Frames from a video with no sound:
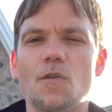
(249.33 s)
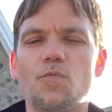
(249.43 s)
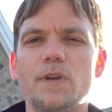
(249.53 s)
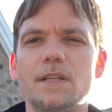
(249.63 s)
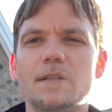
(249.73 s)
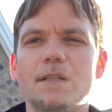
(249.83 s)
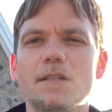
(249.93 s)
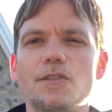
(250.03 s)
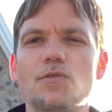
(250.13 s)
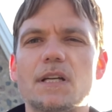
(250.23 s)

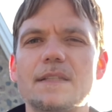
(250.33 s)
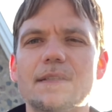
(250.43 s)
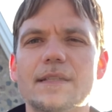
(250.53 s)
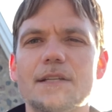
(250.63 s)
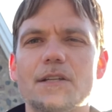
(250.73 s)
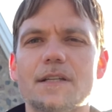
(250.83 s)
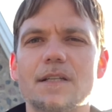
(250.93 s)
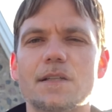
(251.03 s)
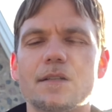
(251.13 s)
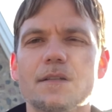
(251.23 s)
when you
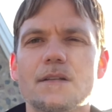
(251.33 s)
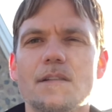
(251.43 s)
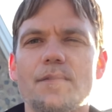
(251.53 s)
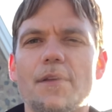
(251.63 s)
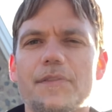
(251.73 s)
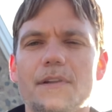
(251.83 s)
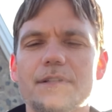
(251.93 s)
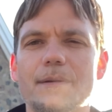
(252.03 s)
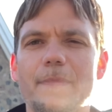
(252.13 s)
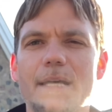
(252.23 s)
consider the
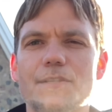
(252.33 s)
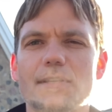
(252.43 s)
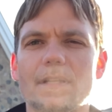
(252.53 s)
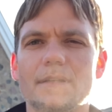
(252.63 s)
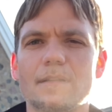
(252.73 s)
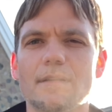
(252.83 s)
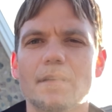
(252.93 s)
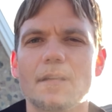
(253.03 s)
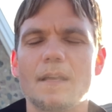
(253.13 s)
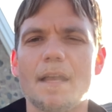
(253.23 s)
third dimension.
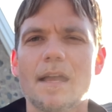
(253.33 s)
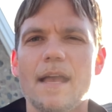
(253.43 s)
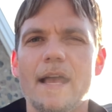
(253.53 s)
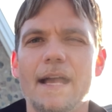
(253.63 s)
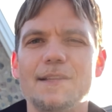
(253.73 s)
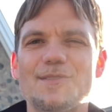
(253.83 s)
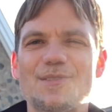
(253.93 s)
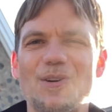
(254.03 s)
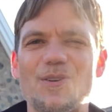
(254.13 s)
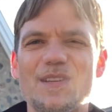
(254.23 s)
And
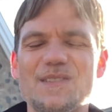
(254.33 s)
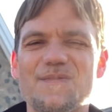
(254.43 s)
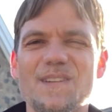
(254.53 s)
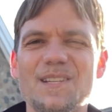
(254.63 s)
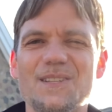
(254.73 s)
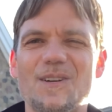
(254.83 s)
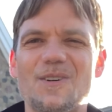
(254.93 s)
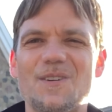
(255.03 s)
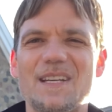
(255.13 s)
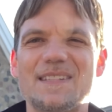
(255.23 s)
so this
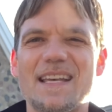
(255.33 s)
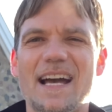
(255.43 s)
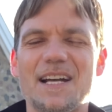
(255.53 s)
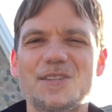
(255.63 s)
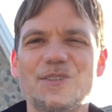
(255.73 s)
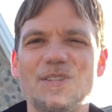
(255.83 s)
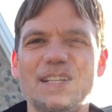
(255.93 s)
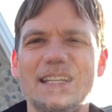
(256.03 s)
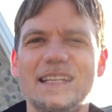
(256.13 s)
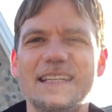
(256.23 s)
video is
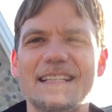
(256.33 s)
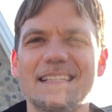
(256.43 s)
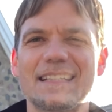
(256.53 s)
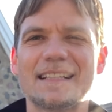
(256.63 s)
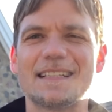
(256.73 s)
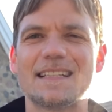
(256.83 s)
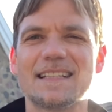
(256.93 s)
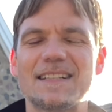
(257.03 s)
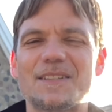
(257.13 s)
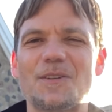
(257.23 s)
actually
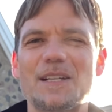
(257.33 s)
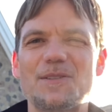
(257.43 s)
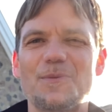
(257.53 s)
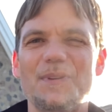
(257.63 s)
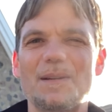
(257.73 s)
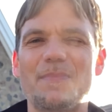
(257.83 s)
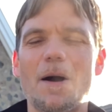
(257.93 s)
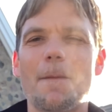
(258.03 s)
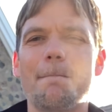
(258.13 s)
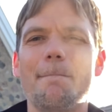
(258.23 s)
going to be
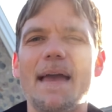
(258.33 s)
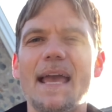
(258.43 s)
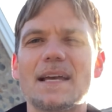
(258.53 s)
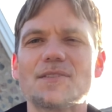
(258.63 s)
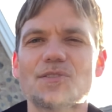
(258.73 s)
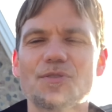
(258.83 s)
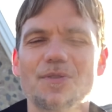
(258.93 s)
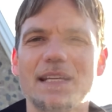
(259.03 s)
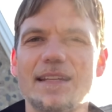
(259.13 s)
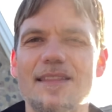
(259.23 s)
about
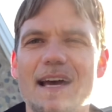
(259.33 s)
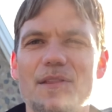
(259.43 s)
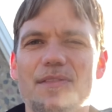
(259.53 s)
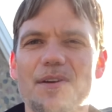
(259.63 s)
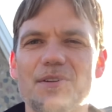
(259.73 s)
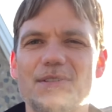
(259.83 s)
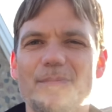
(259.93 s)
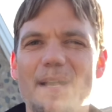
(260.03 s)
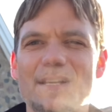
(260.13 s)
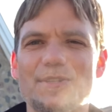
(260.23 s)
mastering that third
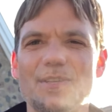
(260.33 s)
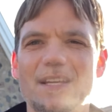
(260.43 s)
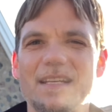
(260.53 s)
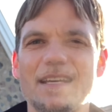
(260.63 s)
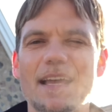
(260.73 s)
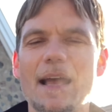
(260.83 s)
dimension,